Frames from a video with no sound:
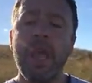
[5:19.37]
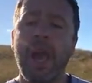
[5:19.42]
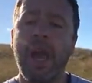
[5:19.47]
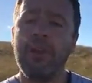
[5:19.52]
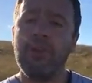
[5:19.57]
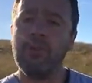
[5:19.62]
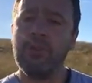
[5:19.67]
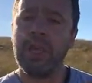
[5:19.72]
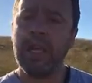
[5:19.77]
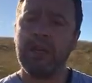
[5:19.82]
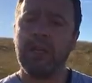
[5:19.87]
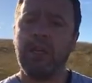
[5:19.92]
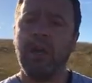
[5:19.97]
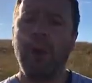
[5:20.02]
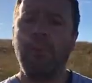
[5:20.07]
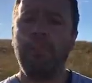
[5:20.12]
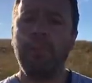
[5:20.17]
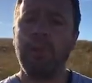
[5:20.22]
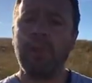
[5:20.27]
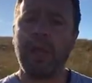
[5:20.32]
and you then
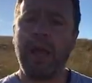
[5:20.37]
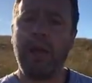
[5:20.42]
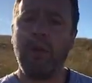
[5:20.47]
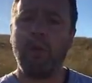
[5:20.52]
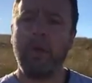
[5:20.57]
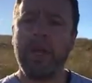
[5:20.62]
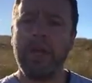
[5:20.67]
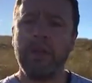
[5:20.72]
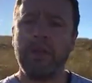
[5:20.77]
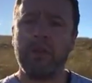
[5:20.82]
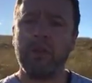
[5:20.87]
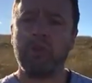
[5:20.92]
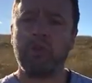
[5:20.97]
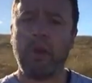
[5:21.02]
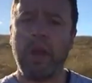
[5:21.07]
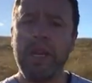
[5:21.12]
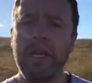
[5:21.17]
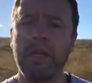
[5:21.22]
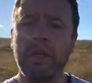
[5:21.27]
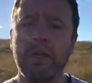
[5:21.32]
couple that with
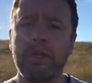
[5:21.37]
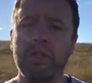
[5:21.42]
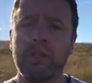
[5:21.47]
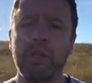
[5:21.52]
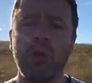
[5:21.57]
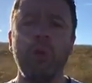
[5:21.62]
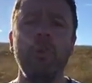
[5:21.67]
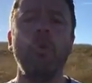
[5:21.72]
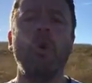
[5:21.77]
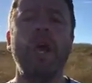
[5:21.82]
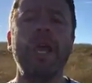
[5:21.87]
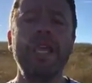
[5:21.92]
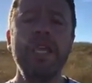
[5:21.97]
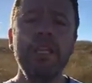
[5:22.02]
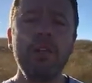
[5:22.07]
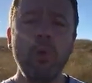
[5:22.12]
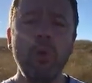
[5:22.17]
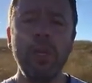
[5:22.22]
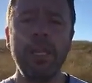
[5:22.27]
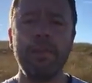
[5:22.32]
trainers who are
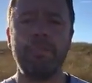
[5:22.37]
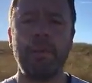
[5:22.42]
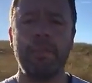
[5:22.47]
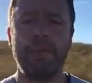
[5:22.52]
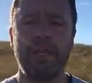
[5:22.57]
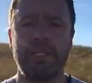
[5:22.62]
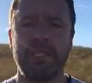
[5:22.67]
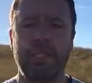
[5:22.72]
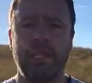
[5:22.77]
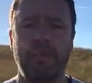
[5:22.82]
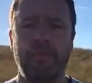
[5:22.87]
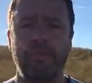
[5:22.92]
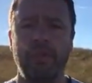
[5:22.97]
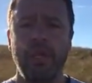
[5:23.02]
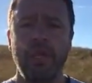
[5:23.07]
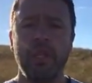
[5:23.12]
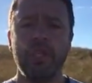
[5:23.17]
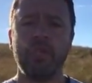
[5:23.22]
equally permissive,